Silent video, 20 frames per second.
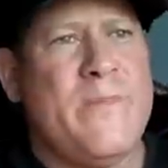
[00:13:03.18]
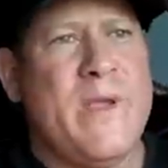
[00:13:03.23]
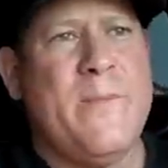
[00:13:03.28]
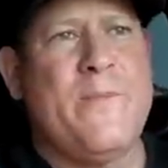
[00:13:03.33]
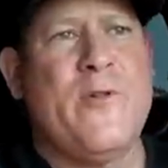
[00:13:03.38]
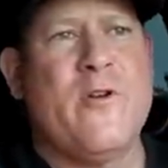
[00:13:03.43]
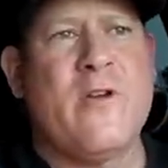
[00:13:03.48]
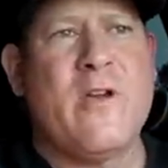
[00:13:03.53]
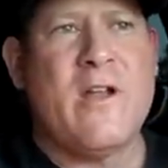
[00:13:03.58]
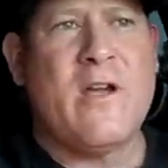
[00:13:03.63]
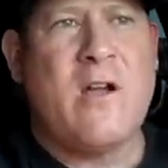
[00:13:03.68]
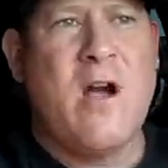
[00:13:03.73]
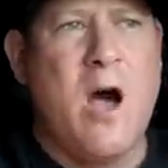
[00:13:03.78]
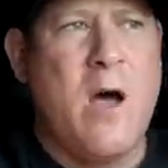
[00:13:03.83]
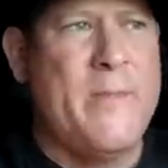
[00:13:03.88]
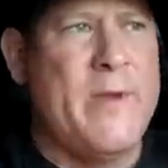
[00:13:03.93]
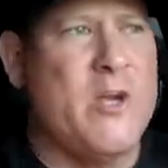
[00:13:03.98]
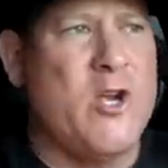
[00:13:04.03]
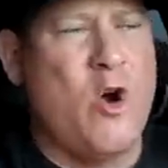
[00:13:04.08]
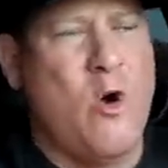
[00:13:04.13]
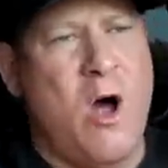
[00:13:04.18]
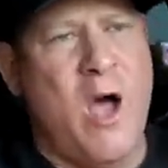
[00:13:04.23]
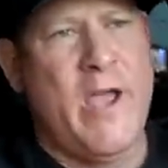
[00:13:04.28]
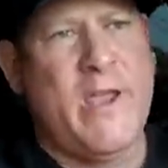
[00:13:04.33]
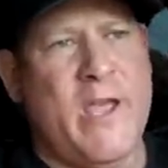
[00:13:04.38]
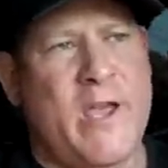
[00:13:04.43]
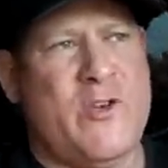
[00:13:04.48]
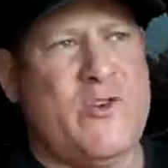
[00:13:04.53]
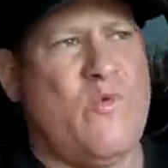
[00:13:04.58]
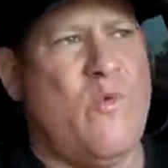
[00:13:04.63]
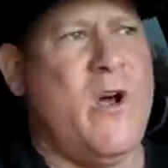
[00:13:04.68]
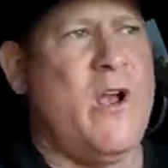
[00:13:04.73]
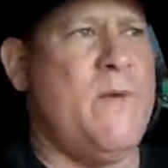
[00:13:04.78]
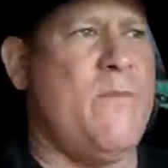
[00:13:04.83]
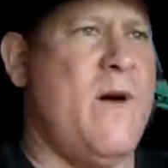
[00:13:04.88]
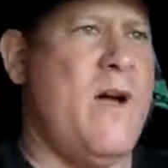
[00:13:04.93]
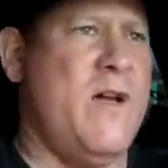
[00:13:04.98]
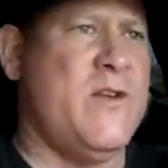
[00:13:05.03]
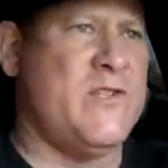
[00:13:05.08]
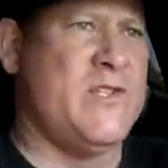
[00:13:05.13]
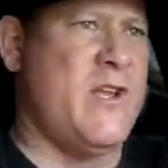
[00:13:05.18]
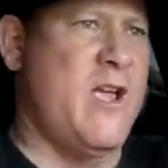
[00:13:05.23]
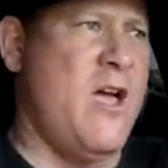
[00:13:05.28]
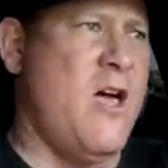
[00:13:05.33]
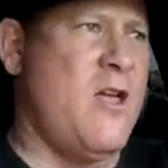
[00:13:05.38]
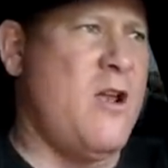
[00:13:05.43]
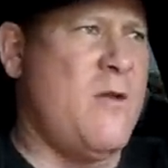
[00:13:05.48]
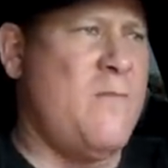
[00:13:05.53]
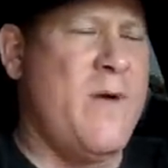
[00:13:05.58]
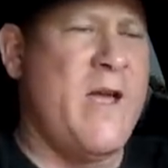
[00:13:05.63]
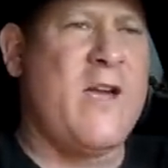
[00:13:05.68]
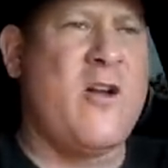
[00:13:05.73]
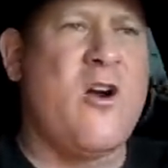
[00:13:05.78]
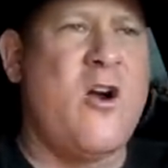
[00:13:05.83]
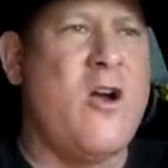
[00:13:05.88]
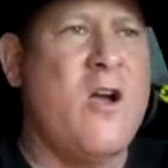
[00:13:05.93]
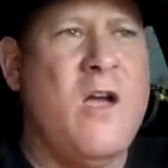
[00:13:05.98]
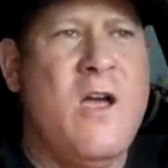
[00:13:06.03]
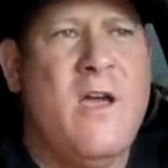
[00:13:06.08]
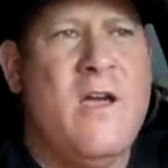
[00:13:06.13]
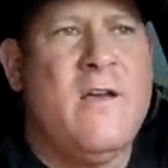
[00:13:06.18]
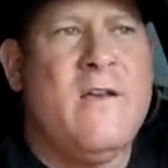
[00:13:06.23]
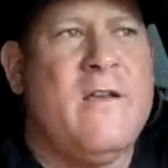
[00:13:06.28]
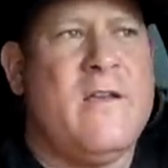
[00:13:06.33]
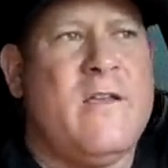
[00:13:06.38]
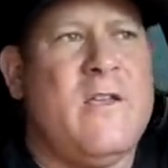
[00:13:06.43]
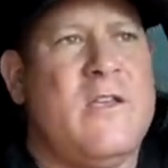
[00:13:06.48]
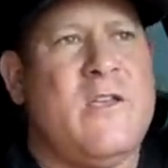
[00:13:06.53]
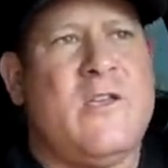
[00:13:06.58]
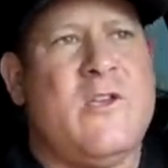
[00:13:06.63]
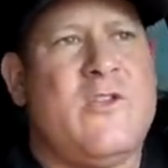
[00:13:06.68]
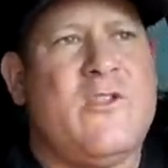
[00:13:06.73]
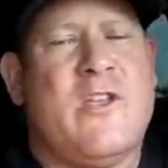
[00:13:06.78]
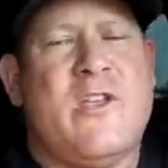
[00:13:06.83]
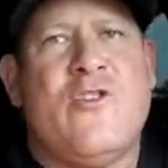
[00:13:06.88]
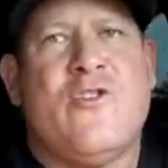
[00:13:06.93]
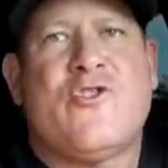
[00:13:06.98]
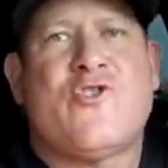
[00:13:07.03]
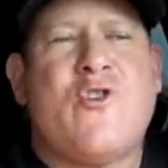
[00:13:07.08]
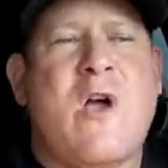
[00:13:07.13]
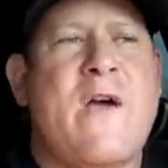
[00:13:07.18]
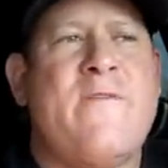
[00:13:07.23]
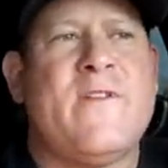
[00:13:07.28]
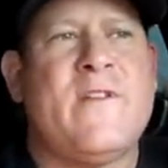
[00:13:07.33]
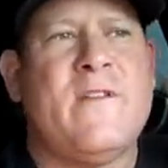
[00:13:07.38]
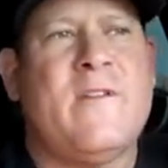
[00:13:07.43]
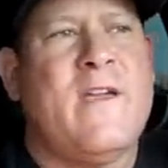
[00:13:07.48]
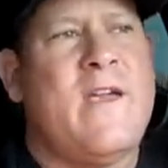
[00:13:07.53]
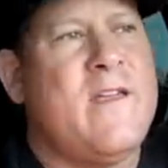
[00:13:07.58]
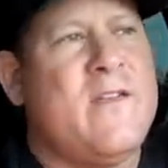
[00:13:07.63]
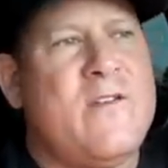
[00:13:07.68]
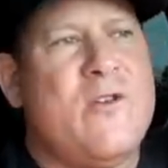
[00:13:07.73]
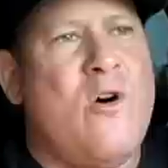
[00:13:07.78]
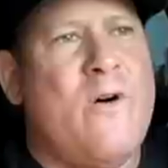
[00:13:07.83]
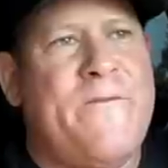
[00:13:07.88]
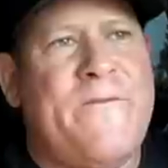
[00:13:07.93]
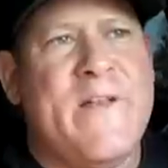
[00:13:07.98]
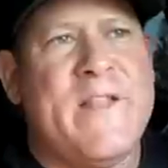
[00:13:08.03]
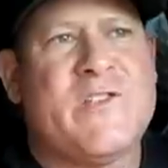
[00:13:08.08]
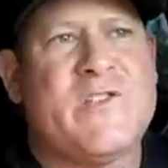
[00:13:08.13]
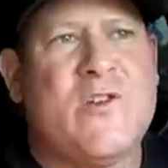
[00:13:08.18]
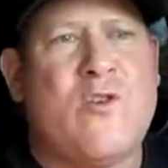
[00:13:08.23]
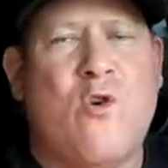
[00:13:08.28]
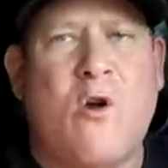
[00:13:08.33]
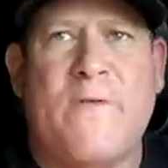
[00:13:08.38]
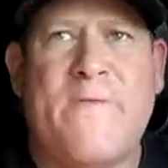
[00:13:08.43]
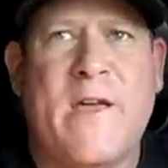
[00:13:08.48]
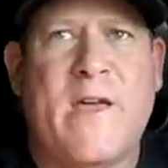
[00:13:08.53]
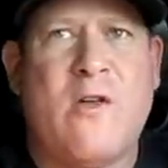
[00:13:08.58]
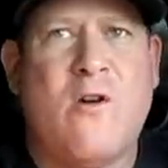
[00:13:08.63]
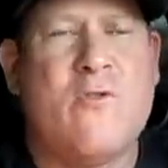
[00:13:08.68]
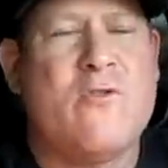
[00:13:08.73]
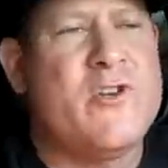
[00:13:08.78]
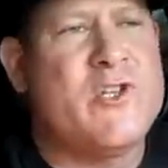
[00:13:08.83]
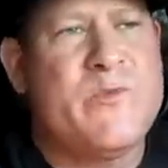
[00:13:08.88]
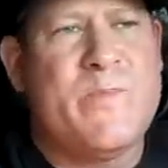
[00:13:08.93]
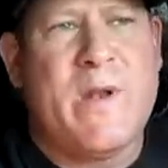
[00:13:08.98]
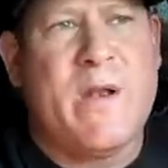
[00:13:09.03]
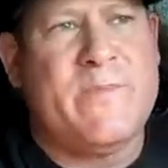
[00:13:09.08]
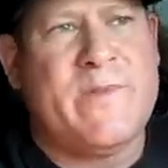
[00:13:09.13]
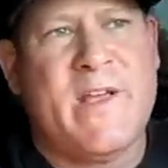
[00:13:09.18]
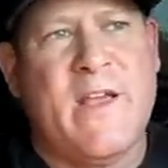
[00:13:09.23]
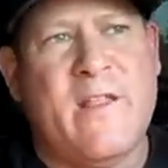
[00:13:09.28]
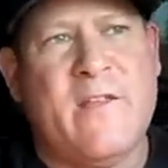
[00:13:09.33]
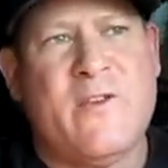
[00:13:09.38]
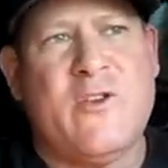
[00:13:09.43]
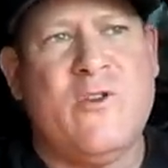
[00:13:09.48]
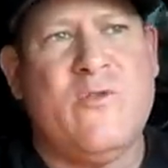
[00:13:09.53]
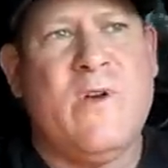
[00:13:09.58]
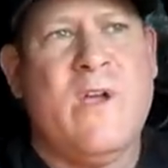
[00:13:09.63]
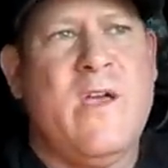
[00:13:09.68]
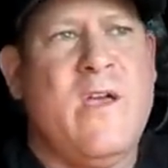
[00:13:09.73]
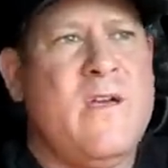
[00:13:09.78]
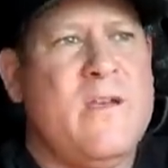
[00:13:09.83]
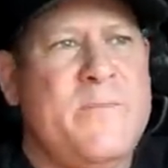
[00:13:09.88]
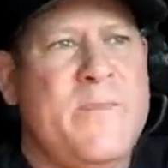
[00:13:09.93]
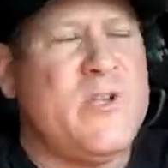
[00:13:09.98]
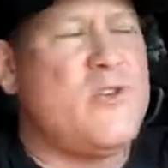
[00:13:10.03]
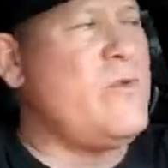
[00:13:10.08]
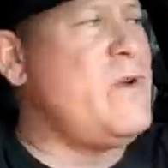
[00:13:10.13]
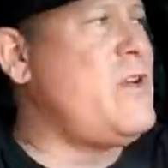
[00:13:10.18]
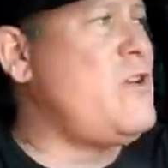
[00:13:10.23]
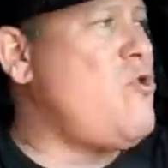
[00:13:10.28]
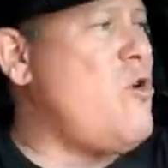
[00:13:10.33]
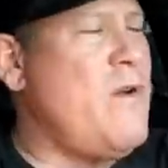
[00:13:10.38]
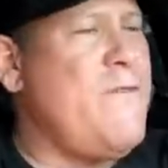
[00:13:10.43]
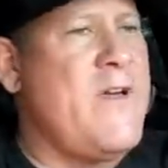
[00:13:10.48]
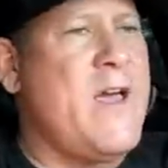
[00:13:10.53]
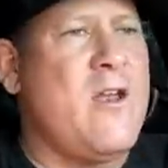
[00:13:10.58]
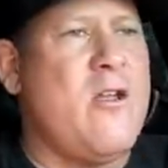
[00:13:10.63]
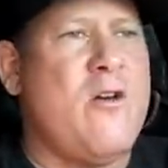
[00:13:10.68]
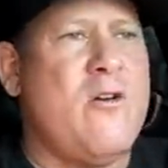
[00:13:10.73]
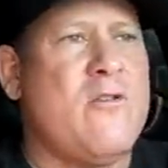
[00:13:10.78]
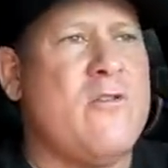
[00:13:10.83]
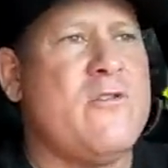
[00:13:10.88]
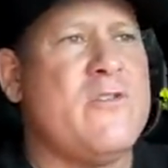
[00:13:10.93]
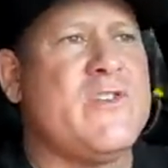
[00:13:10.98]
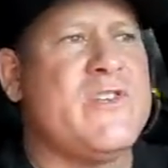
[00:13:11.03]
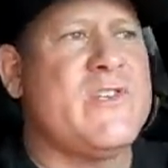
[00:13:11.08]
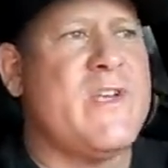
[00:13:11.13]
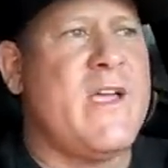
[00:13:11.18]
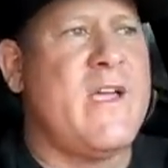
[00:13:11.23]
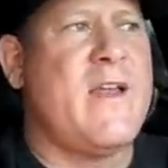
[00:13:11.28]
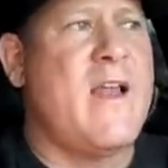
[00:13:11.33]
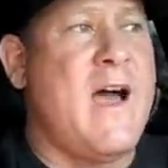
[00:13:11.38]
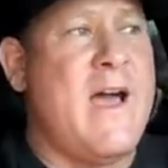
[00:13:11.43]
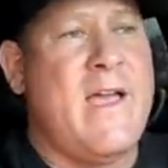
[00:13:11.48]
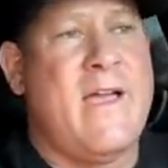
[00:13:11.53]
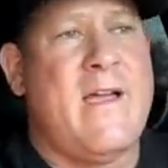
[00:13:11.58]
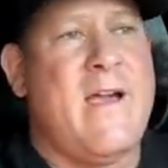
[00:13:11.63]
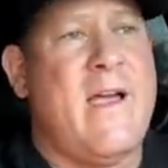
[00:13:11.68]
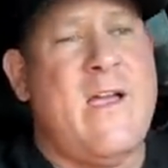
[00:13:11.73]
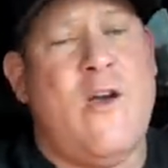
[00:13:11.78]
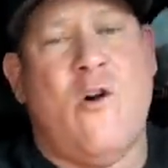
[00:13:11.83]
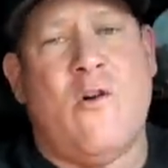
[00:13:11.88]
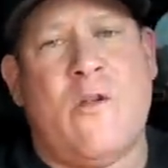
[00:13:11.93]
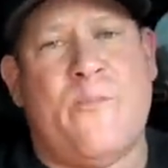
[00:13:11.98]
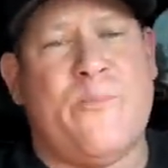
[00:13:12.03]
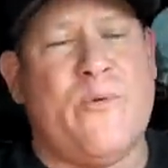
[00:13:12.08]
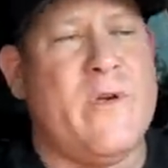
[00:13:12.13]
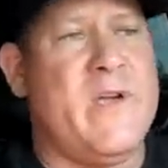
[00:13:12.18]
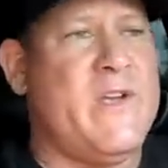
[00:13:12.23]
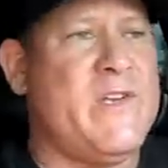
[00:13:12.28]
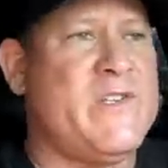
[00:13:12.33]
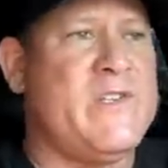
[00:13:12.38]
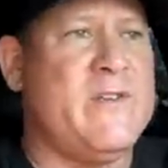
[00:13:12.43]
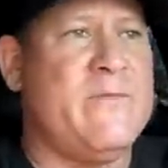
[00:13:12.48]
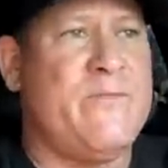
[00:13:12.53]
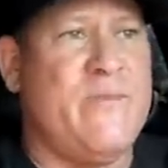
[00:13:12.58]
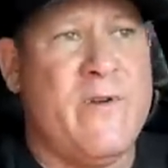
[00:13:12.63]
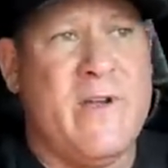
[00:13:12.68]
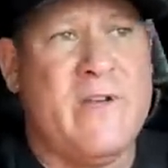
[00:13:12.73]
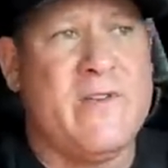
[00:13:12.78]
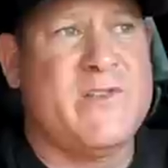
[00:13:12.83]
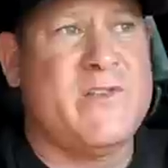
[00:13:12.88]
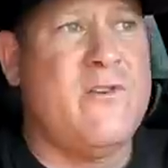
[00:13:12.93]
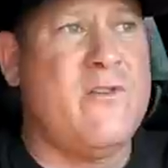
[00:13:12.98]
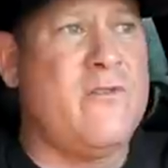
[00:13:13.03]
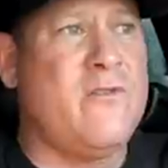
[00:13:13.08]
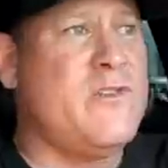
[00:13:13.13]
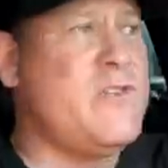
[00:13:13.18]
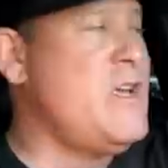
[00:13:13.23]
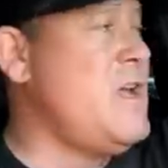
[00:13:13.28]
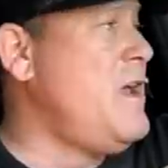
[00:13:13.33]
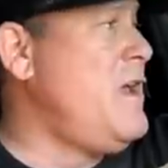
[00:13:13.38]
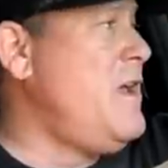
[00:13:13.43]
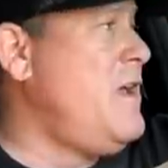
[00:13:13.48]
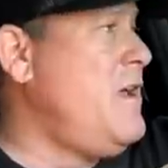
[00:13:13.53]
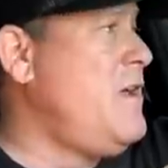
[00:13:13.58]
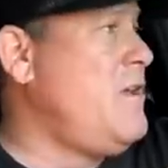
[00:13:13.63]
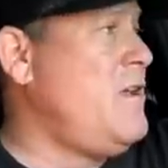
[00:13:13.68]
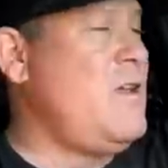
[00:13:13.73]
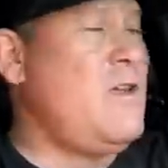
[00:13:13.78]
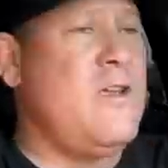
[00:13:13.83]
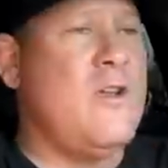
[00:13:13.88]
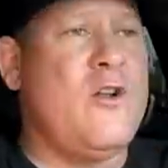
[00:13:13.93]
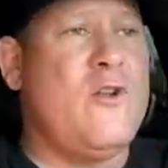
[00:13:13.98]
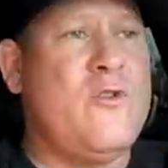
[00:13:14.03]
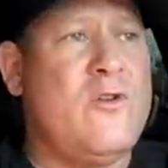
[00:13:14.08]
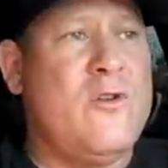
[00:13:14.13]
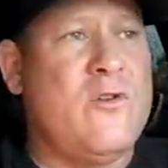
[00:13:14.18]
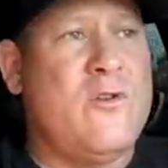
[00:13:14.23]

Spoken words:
people are going to comment and go, I get 20 miles a gallon on my car. Then you're driving, and no offense to Corvette owners, but I'm telling you, between Corvette owners and I own a Prius, and Prius owners, you know,